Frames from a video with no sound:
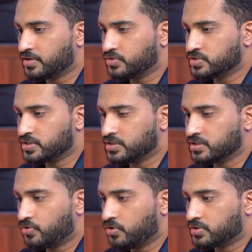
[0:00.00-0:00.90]
are
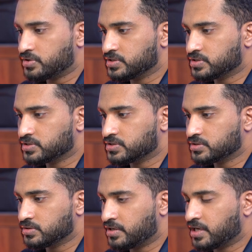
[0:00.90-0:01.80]
using for this